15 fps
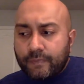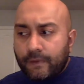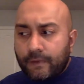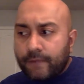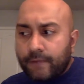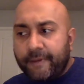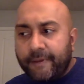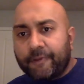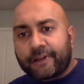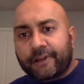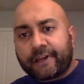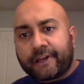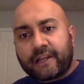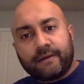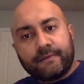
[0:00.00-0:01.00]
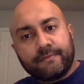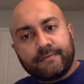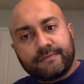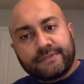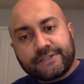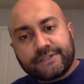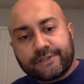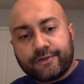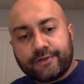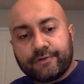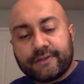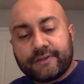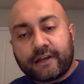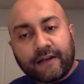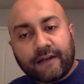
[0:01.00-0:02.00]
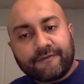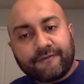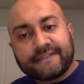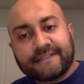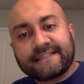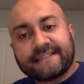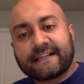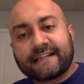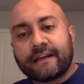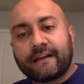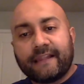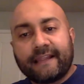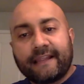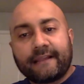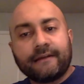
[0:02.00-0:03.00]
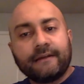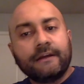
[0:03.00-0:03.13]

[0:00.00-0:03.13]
people are going to come to the conference and kind of like